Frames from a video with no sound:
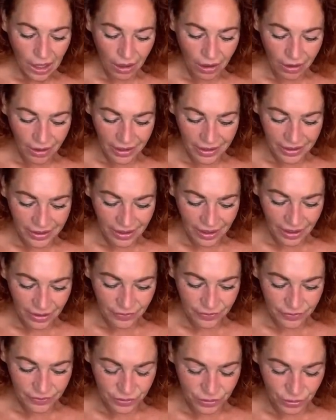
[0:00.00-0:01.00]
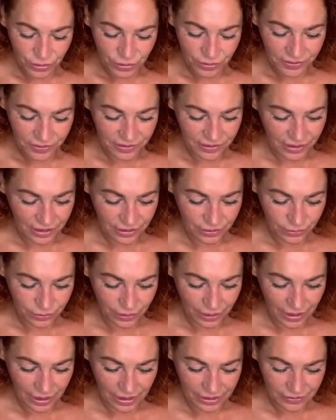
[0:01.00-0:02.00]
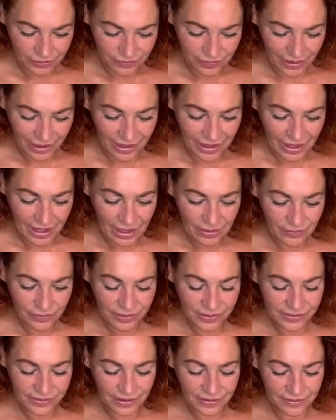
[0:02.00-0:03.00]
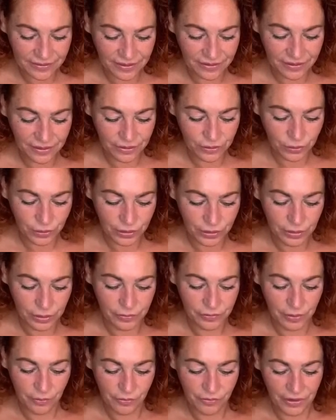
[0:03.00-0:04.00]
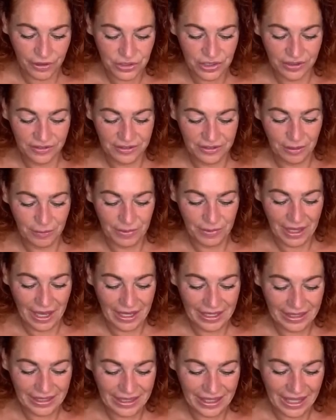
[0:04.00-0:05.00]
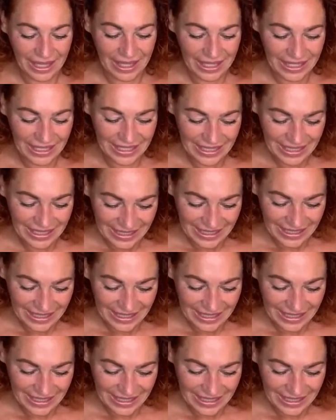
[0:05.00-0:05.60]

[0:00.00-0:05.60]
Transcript: I have not seen or heard of that. Heather says it's an oil from Francesca Bianchi.